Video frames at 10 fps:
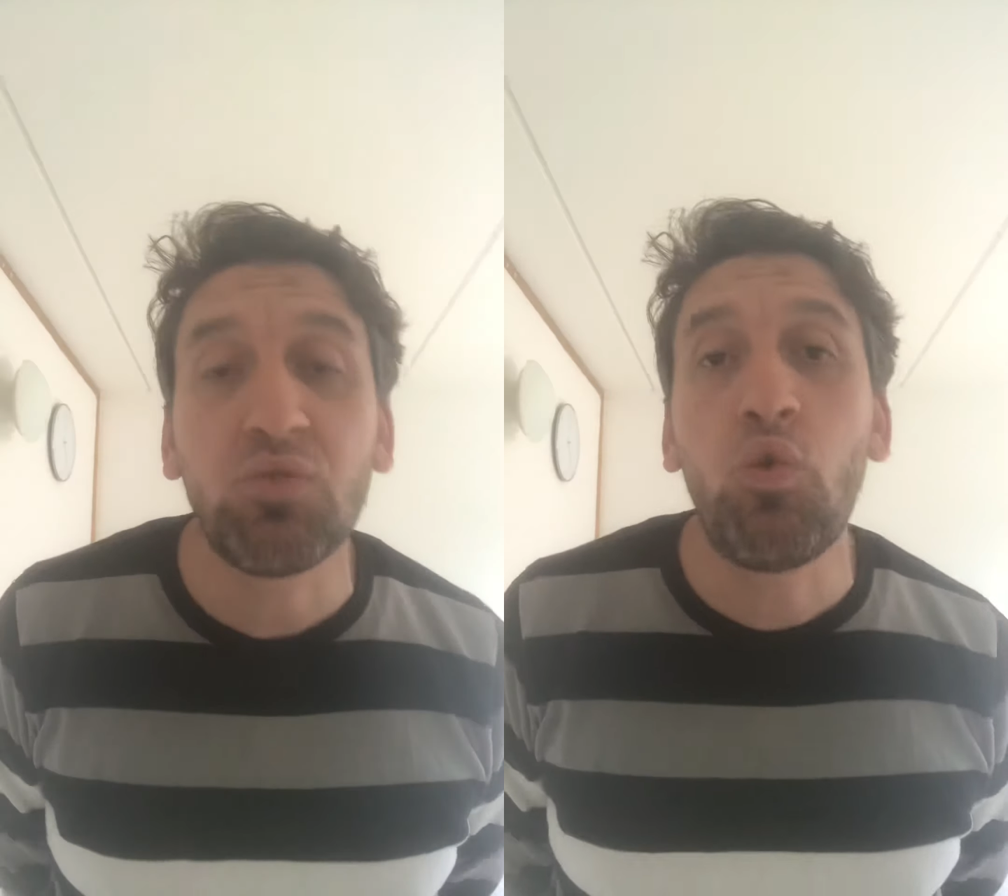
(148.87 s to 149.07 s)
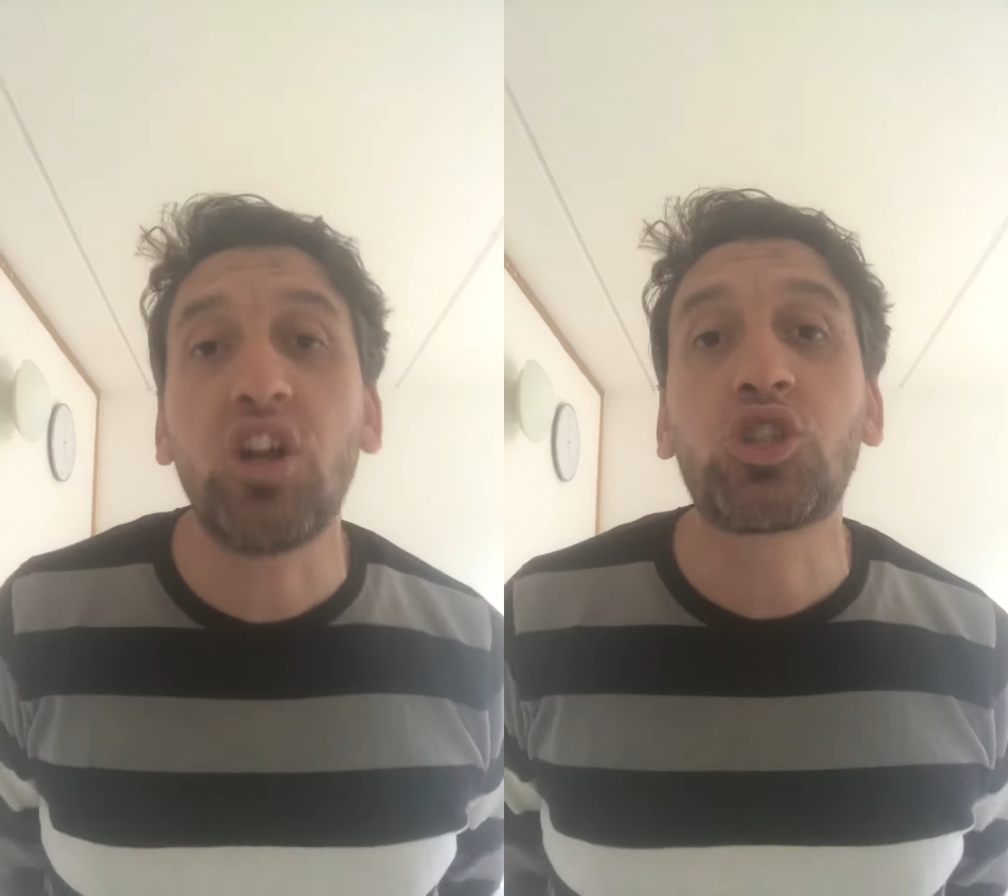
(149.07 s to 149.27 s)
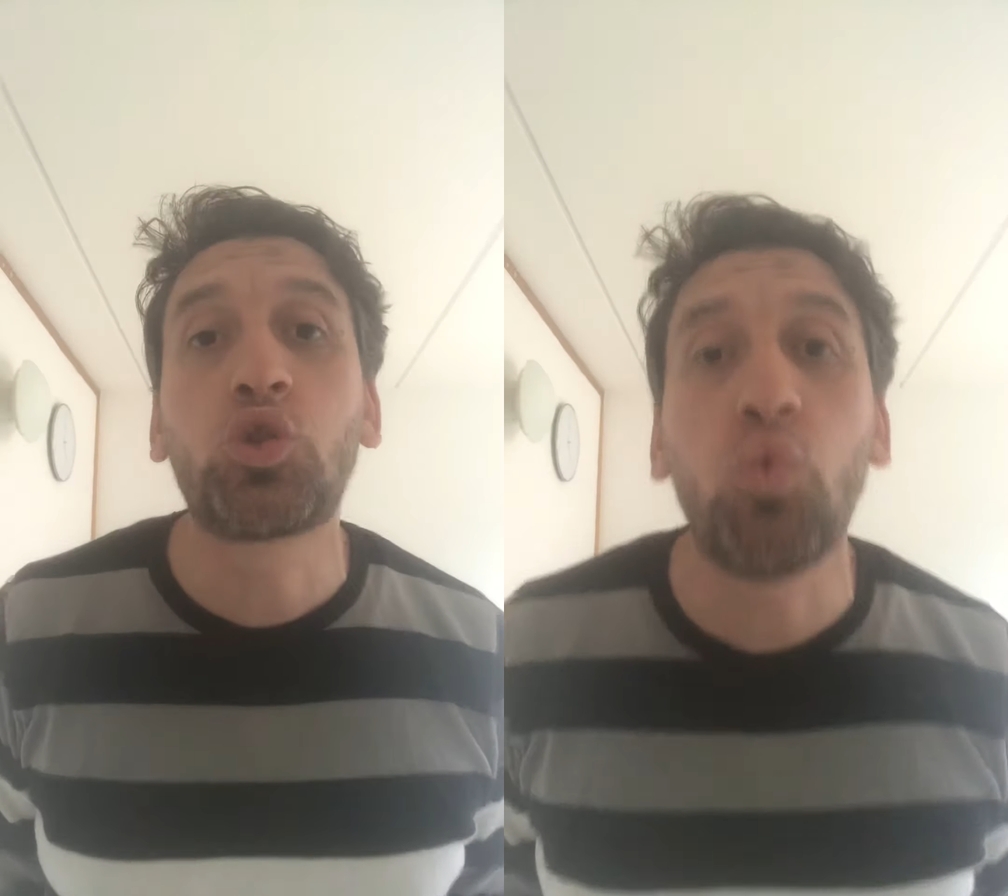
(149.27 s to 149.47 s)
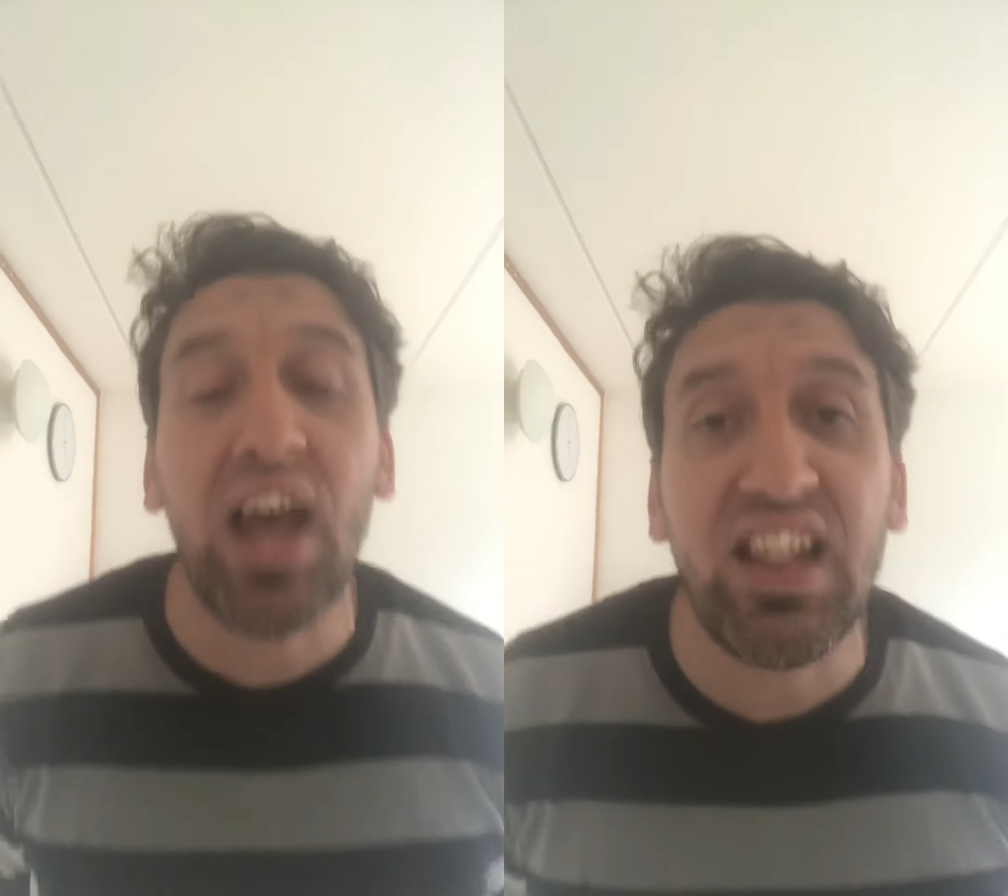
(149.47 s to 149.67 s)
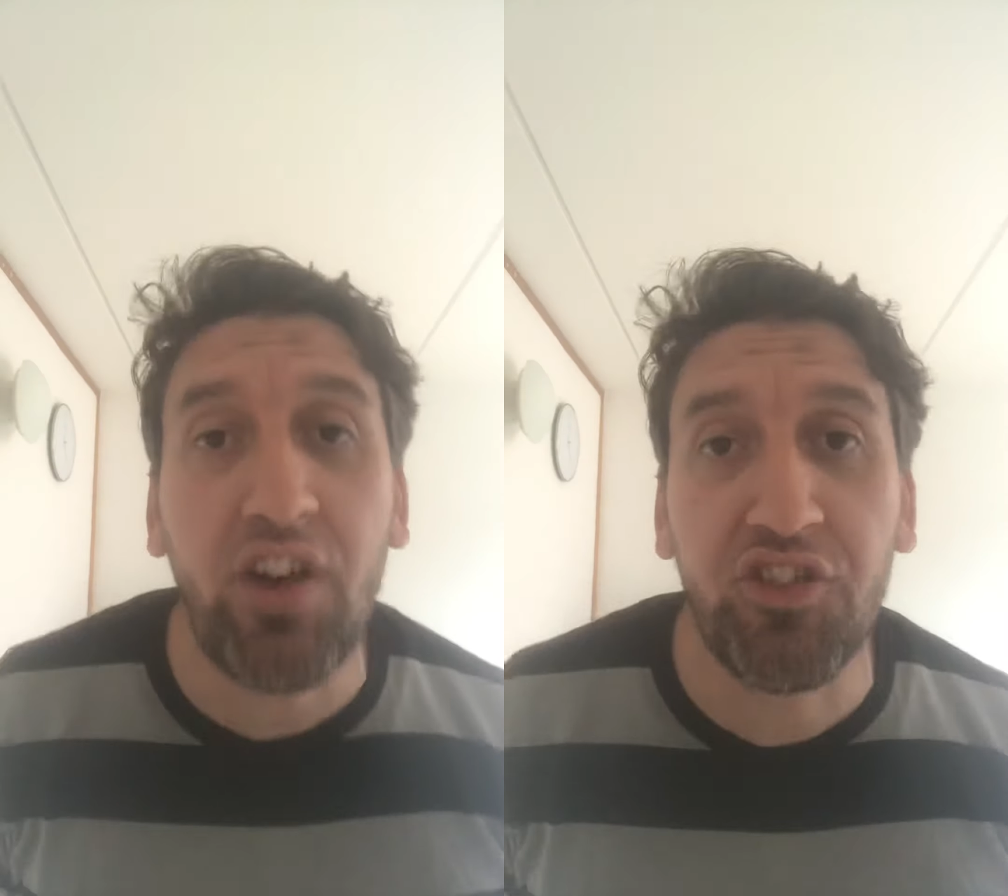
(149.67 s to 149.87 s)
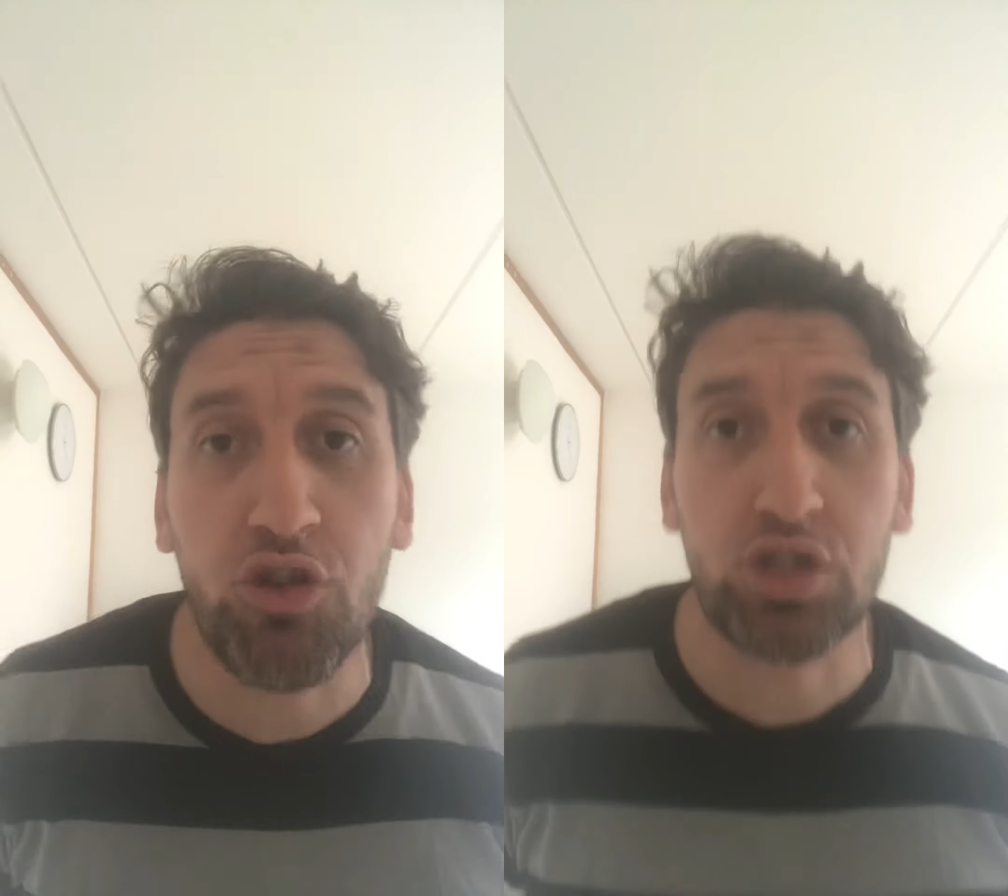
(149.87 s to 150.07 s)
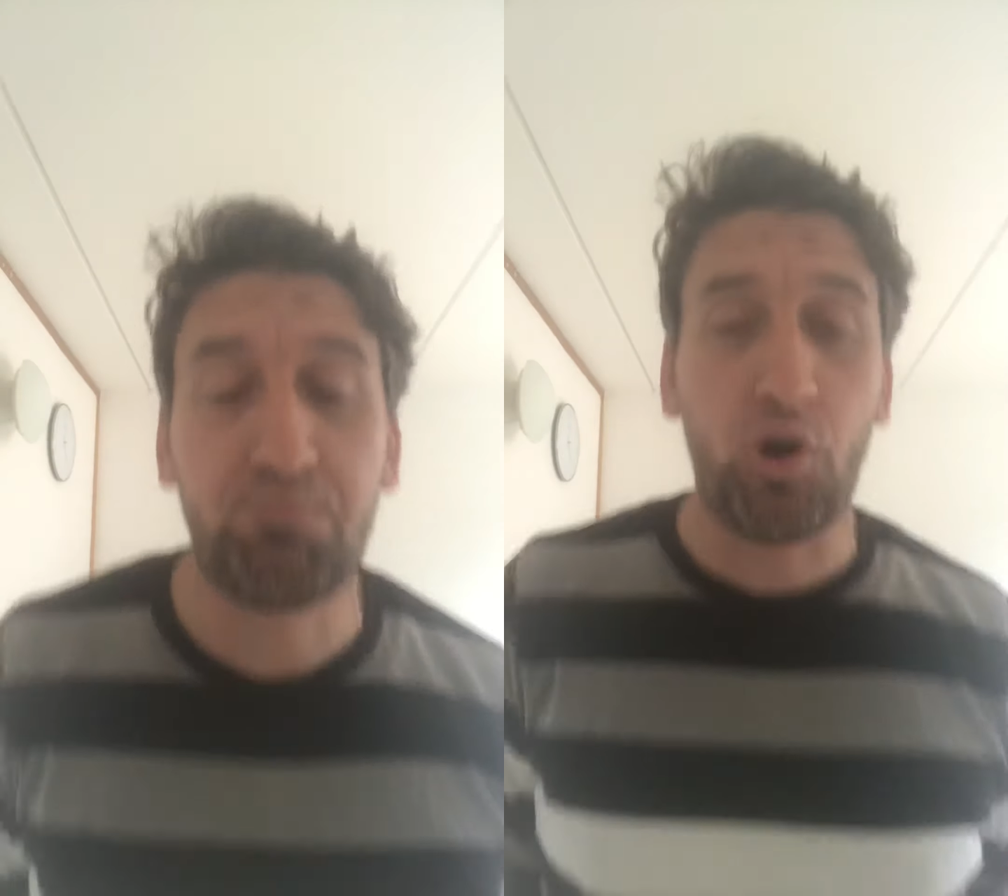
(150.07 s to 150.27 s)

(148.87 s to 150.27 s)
won 12 of those